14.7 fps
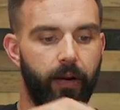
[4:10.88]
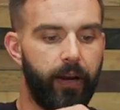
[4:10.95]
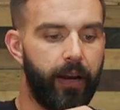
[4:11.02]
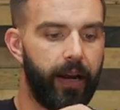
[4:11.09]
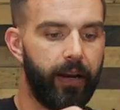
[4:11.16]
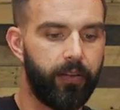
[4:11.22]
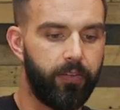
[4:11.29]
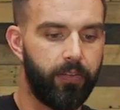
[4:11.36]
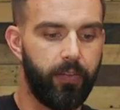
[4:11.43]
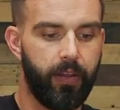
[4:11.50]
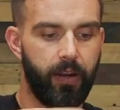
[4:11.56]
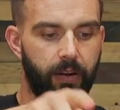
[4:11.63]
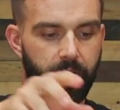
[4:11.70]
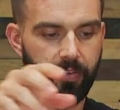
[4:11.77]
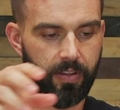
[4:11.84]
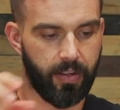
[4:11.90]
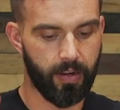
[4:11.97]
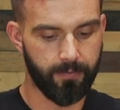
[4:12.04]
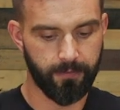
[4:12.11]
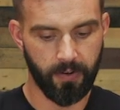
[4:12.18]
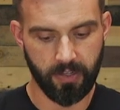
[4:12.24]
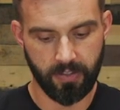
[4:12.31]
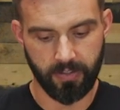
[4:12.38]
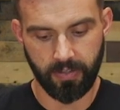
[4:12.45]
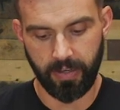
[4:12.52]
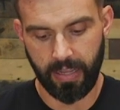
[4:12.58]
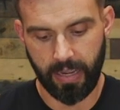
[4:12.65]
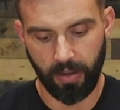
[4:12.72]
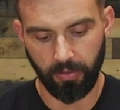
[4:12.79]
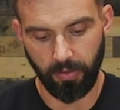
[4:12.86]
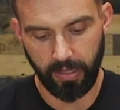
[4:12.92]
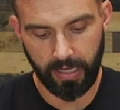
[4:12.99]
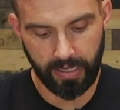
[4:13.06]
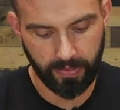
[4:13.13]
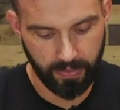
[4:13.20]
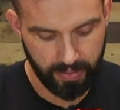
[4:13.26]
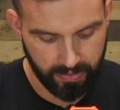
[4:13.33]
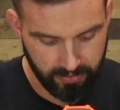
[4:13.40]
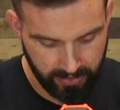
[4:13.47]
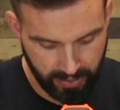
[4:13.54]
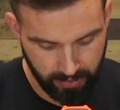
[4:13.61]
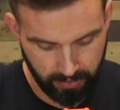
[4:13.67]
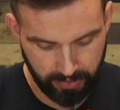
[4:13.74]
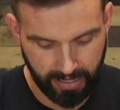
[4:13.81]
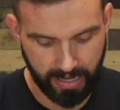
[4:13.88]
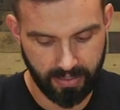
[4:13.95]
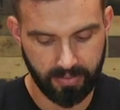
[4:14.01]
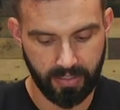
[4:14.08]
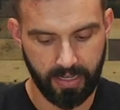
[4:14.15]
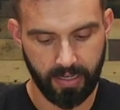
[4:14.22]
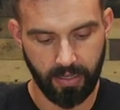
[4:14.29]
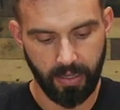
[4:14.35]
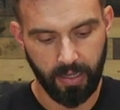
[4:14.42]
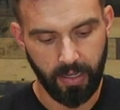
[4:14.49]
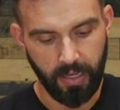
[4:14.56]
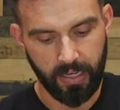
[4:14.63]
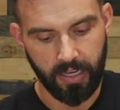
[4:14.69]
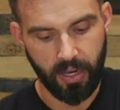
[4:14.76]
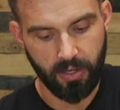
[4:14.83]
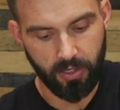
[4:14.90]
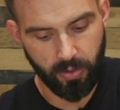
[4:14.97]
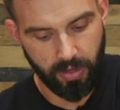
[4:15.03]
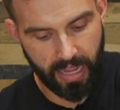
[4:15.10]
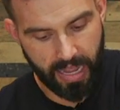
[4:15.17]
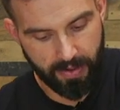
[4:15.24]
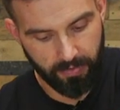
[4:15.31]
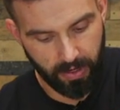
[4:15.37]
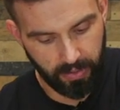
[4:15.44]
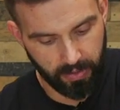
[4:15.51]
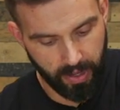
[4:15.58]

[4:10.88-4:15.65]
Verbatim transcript: right, so there's the comfort. Now, looking at the inside here, like I said, you do have a